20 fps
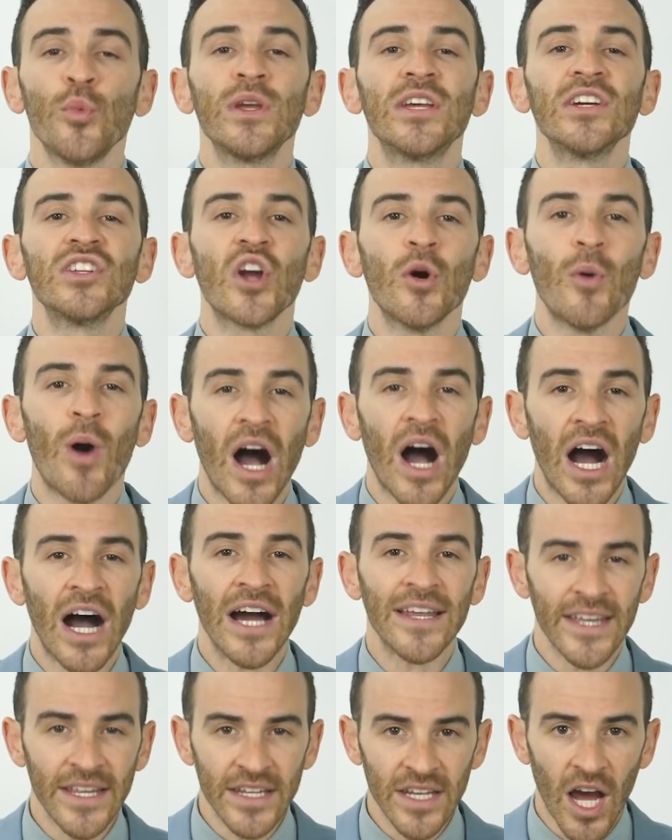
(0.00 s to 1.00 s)
We could go
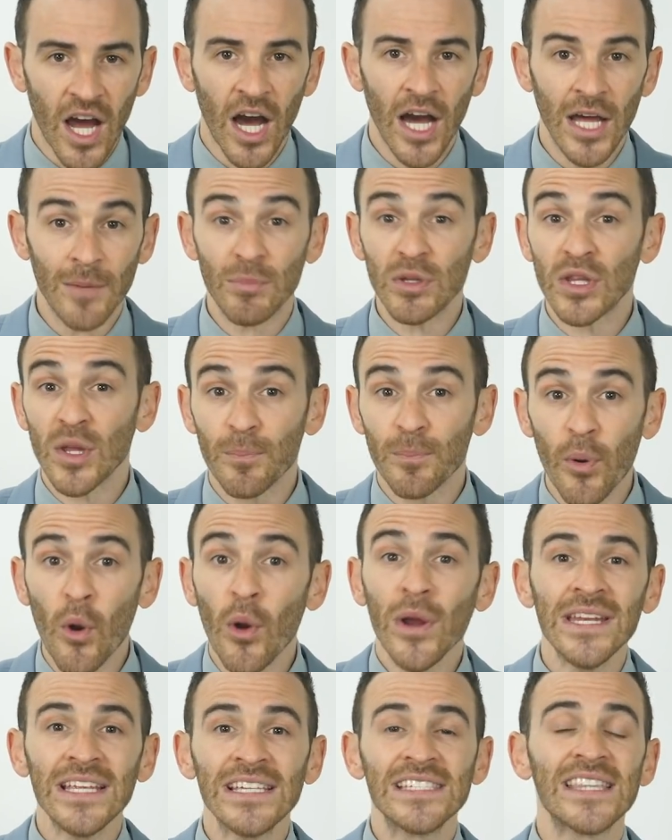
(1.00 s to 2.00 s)
on and on, but the
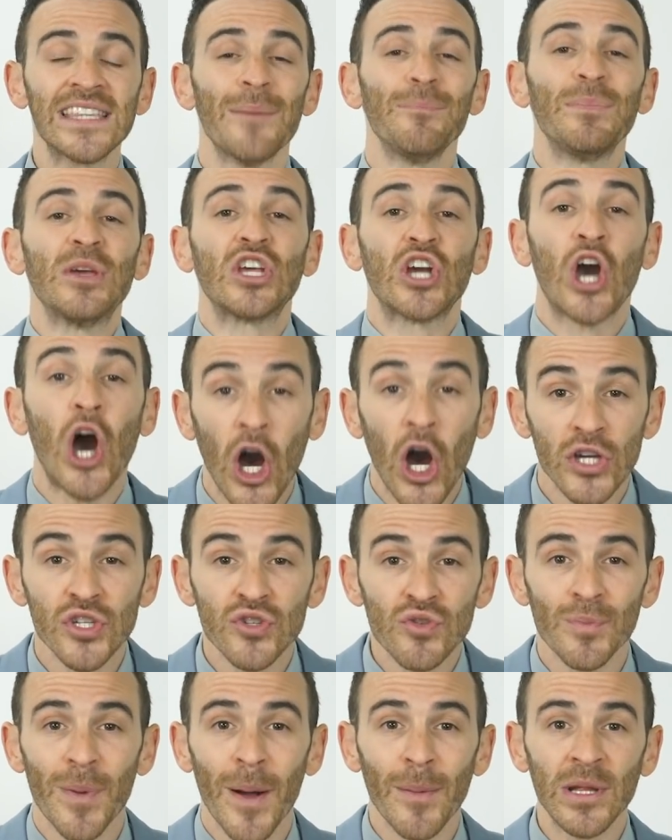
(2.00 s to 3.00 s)
point is that
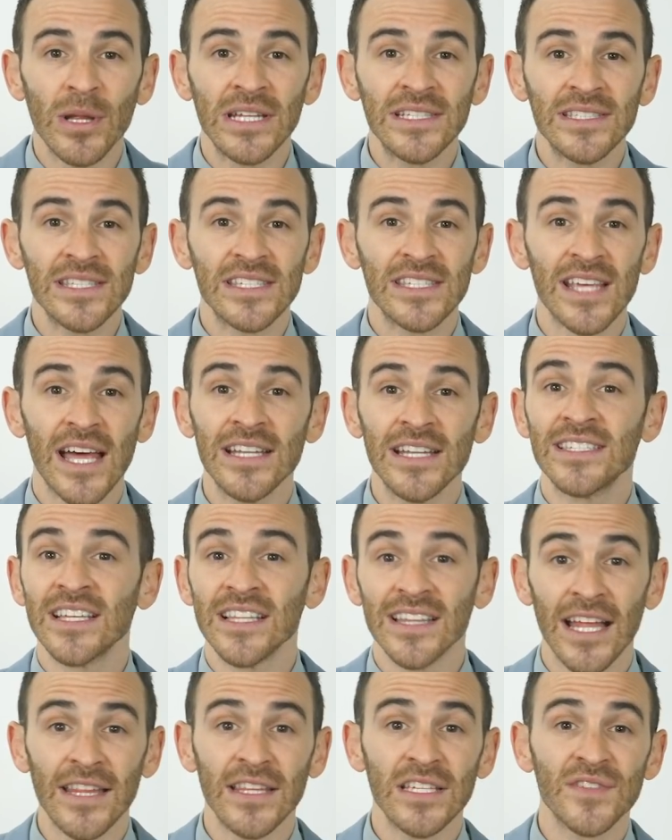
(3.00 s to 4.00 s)
because Republicans decided
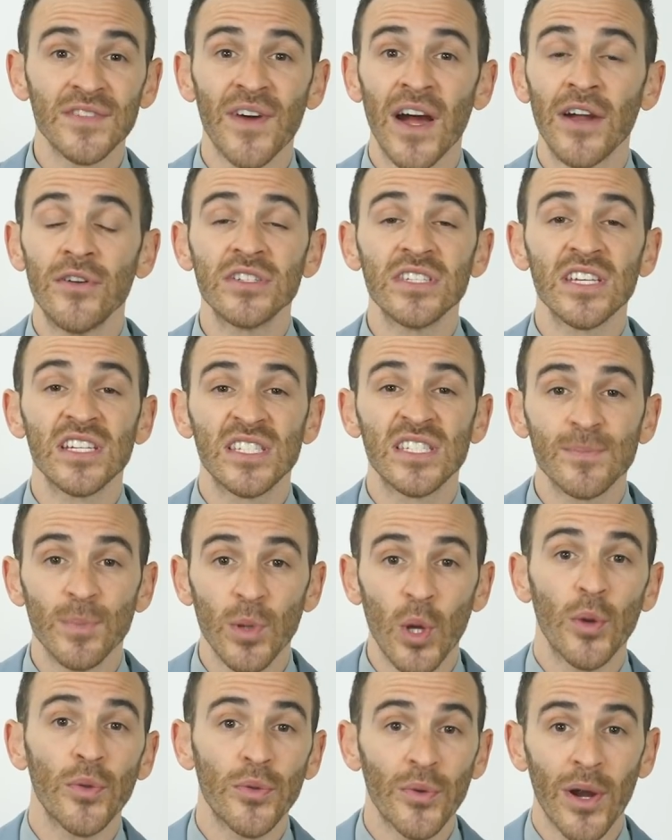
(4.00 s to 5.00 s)
to let this virus
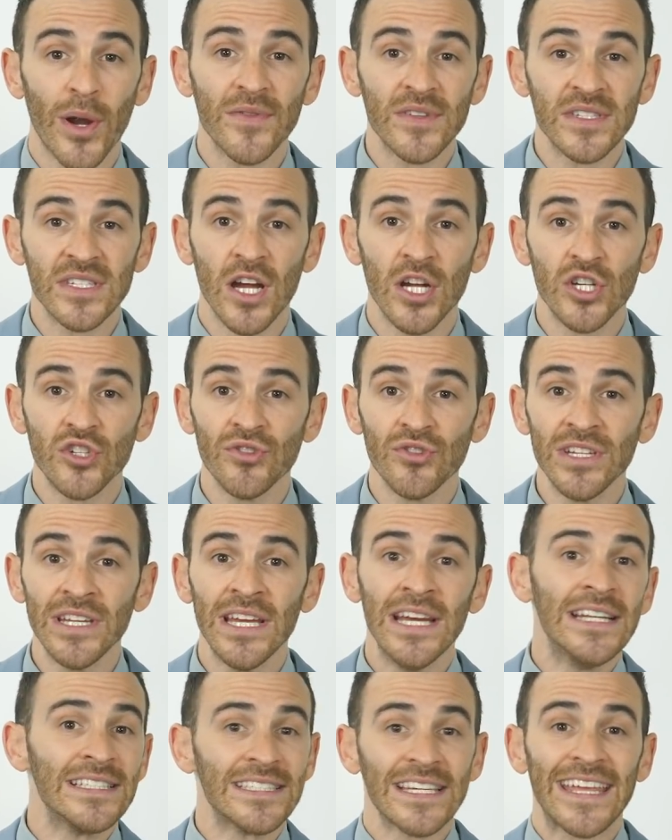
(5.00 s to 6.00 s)
explode throughout this
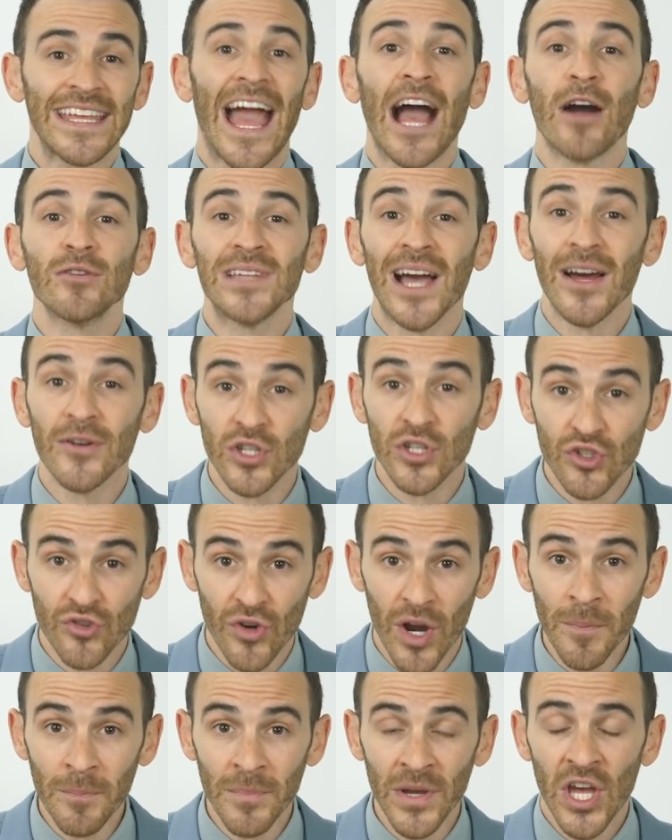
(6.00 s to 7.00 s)
country to kowtow to
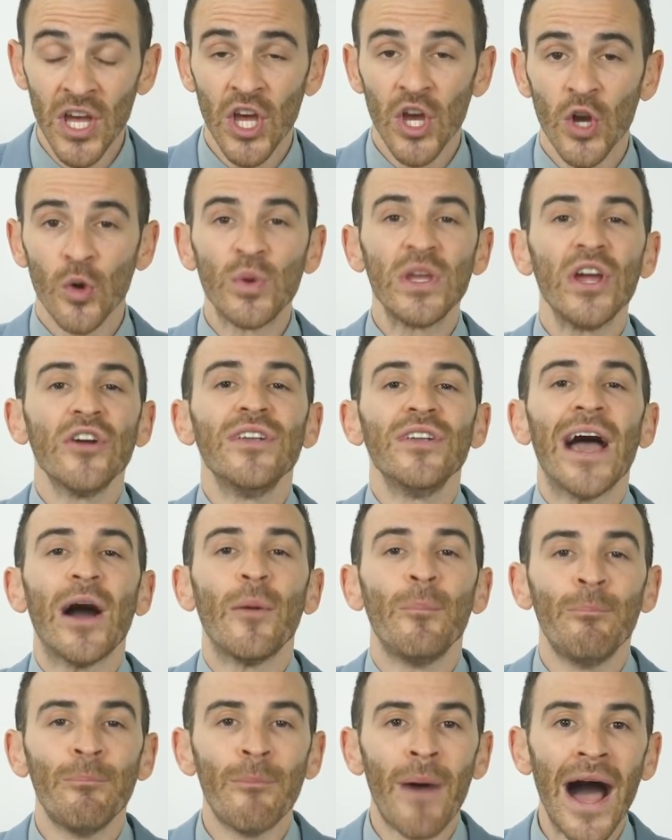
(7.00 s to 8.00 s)
Trump, we are
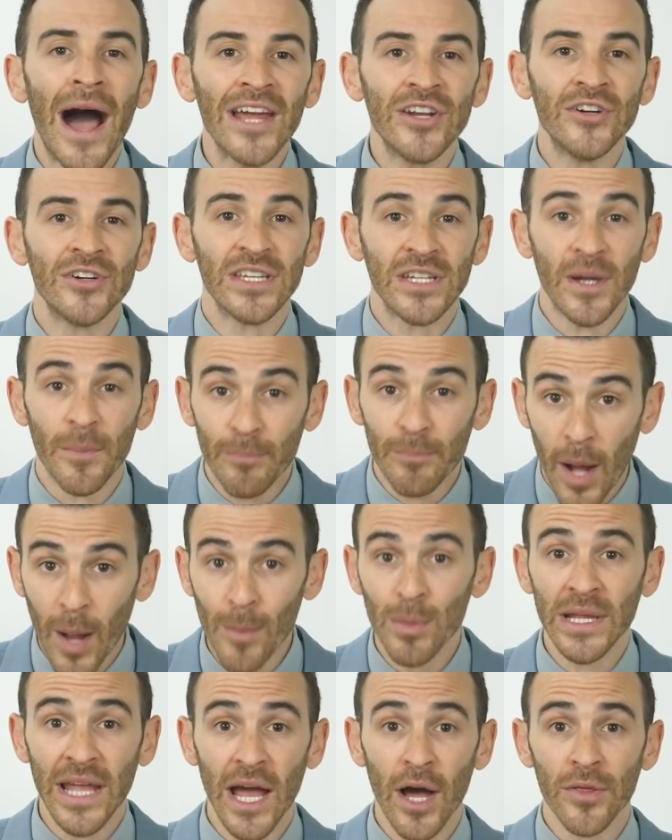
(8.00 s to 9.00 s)
now mired in a
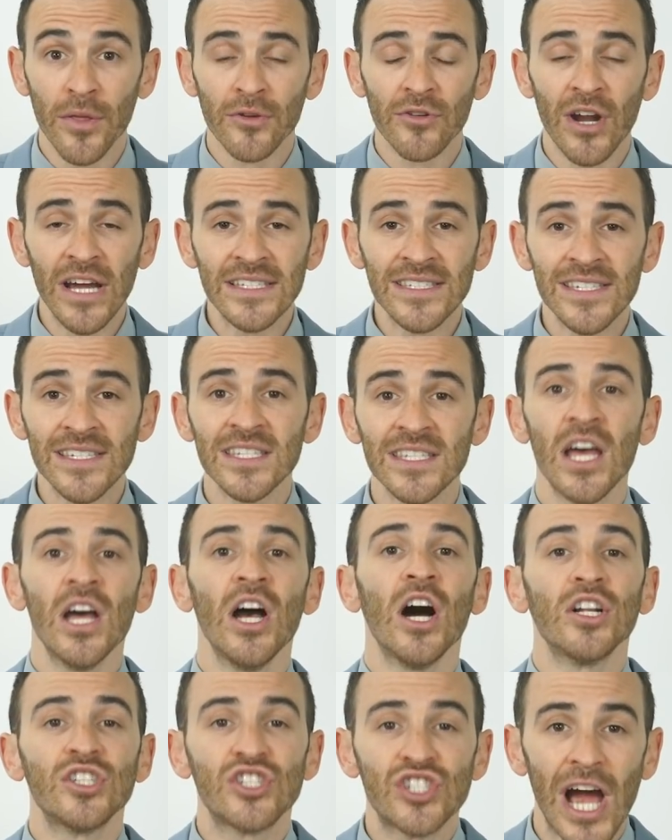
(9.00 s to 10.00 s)
public health crisis,
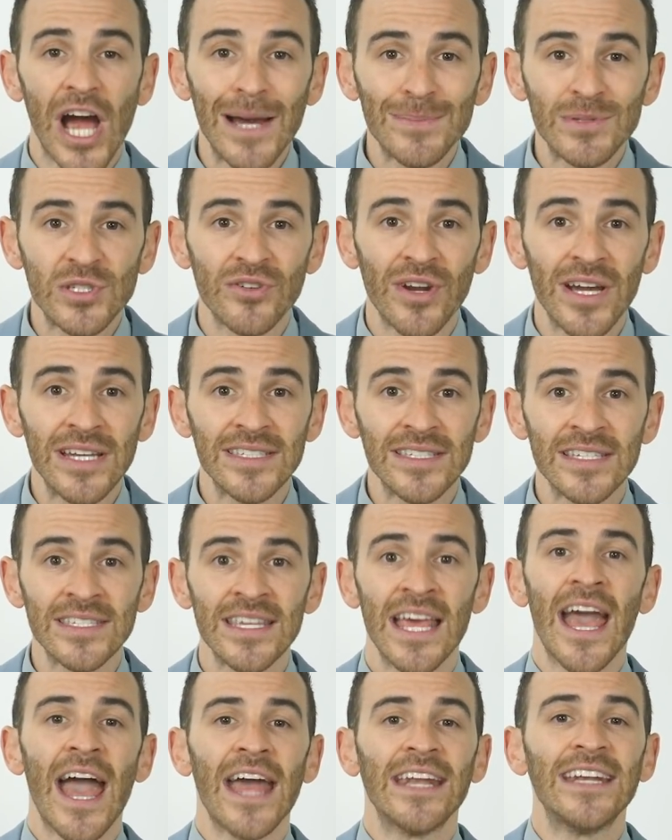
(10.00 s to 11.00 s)
a jobs
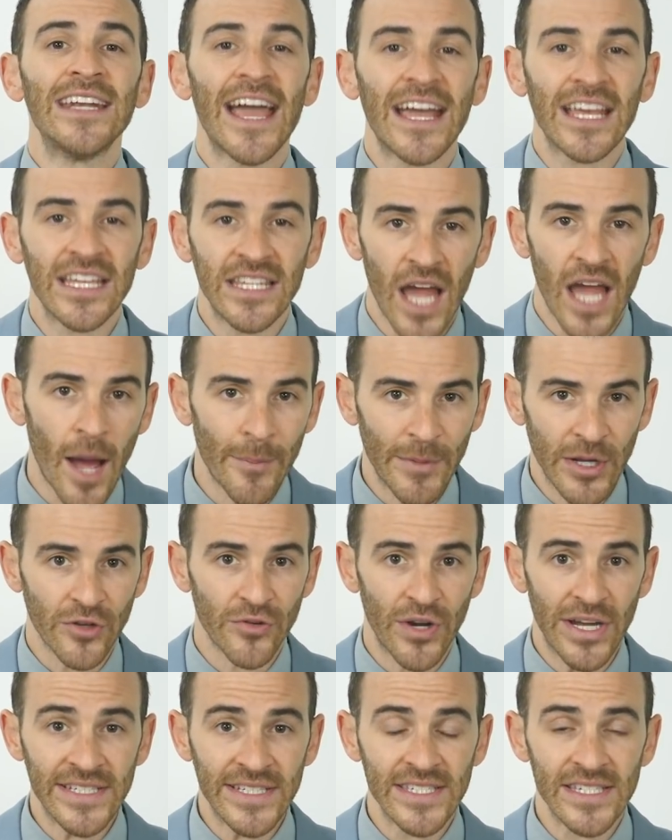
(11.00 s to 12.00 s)
crisis, and an economic
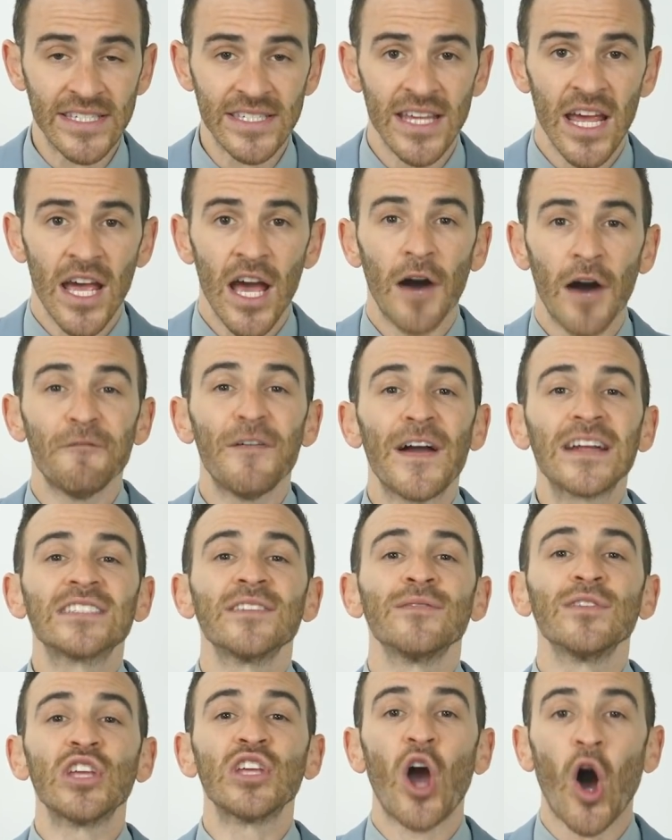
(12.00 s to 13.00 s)
crisis.
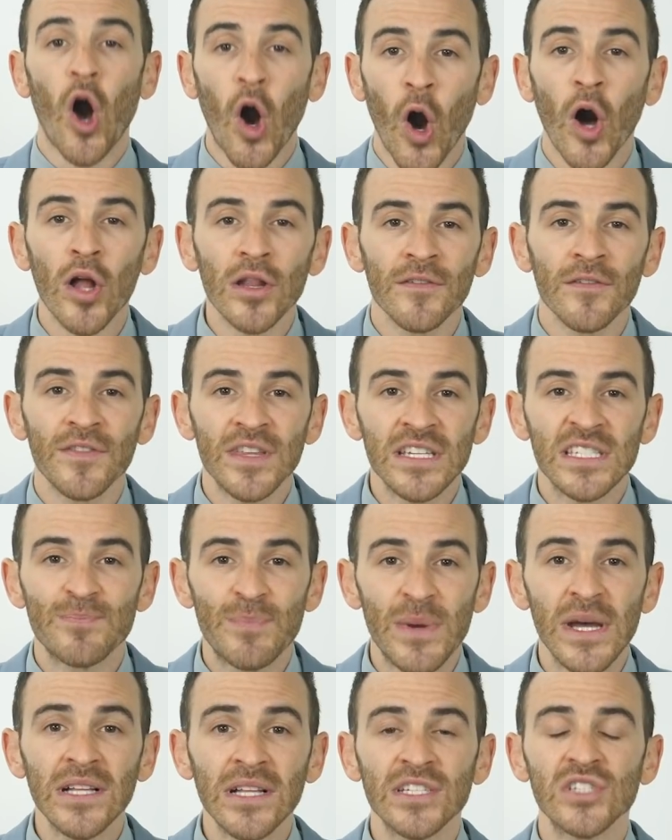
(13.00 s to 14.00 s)
Effectively, all of this
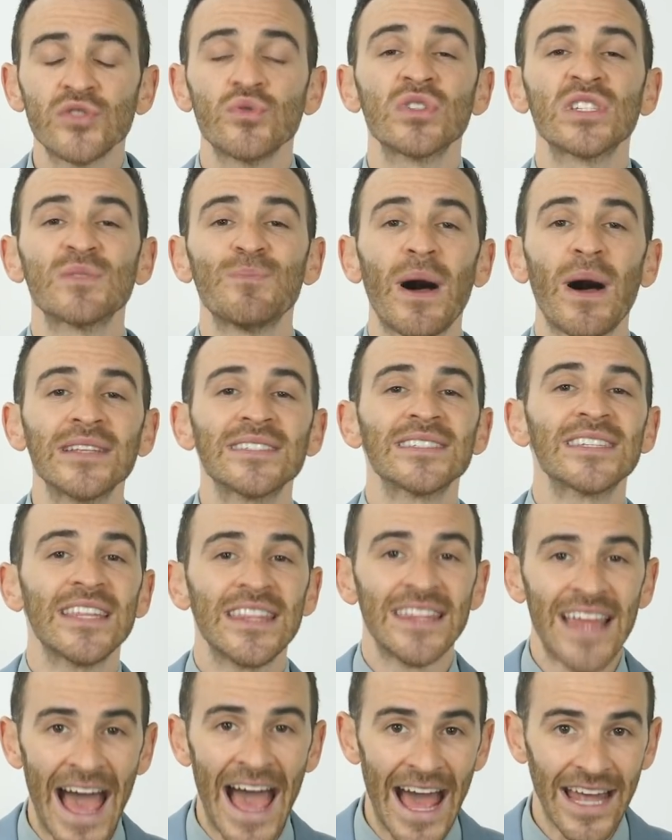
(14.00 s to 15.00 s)
bill is a response to
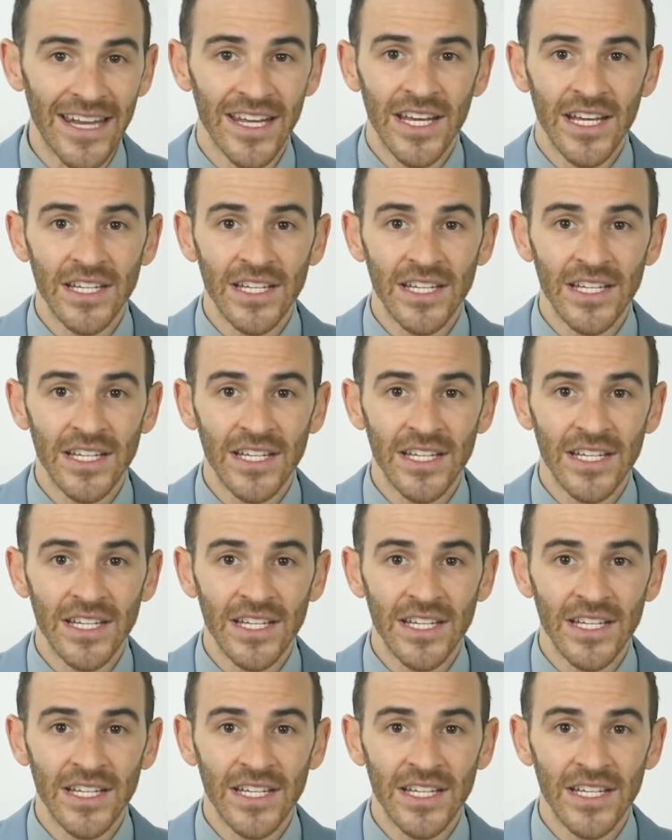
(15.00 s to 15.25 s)
that.